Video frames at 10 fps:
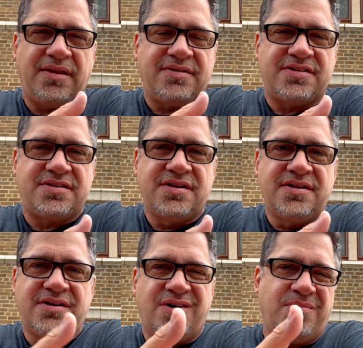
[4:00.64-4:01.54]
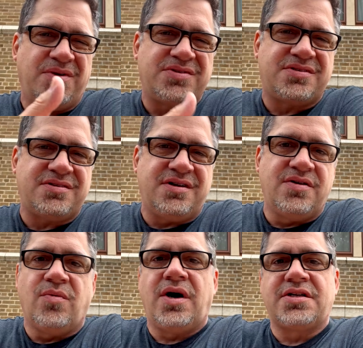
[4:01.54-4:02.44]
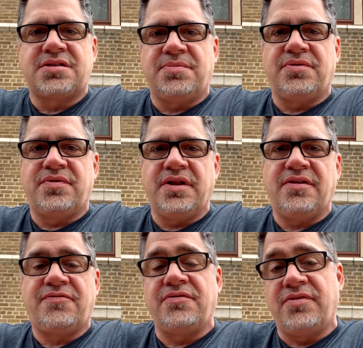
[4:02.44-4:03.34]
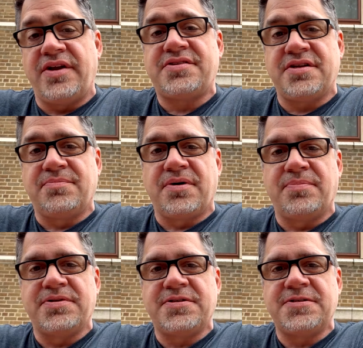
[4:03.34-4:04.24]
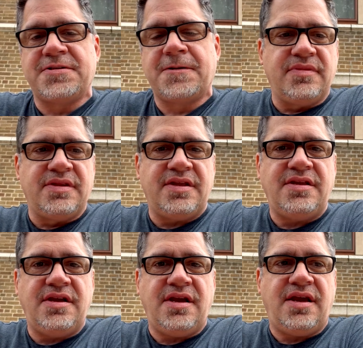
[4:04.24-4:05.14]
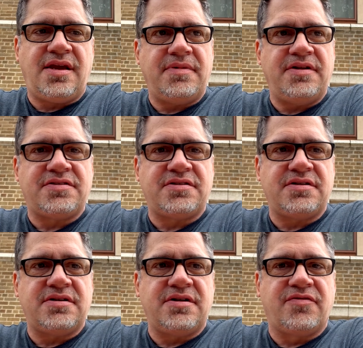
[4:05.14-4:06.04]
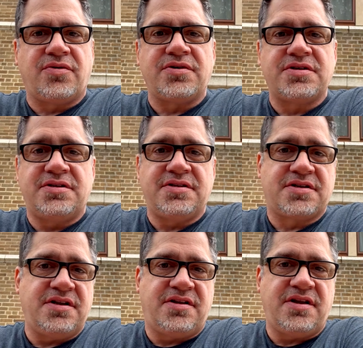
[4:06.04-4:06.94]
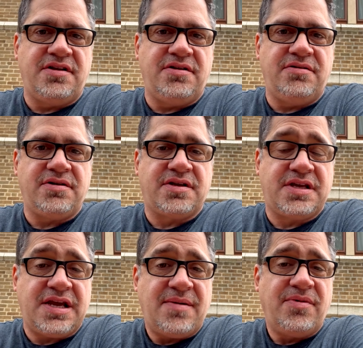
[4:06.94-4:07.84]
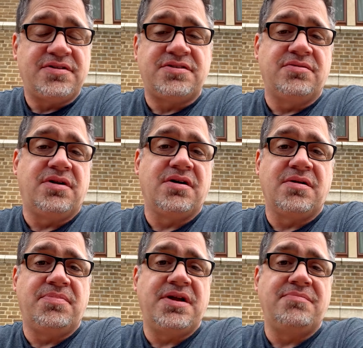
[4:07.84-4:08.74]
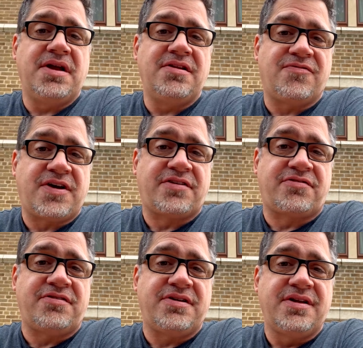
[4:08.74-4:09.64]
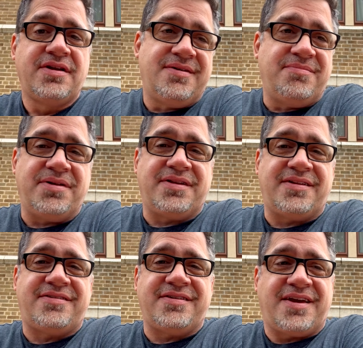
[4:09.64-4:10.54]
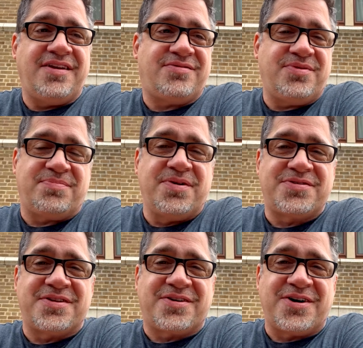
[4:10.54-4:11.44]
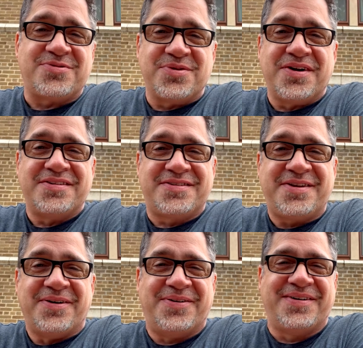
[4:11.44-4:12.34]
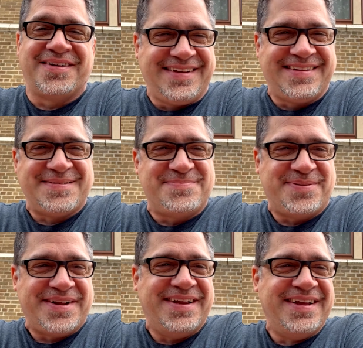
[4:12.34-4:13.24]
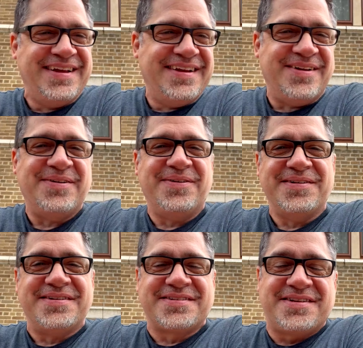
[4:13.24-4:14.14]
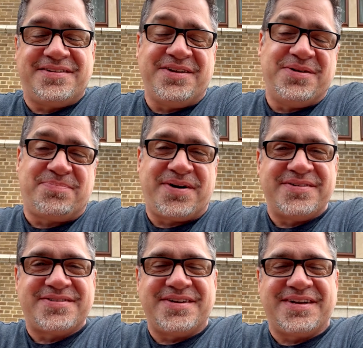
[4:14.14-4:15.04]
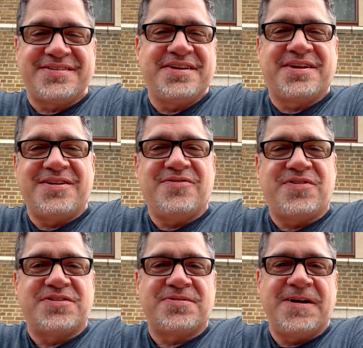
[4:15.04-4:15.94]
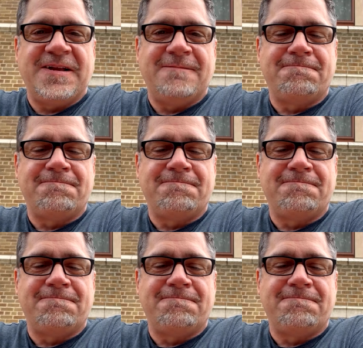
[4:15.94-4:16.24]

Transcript: that's almost unwatchable really for racing purposes. The Yi is, of course, a discontinued camera. It's no longer being manufactured, but that's the case with most of the cars we race too. They're pretty old, discontinued parts, so I guess it kind of fits right in.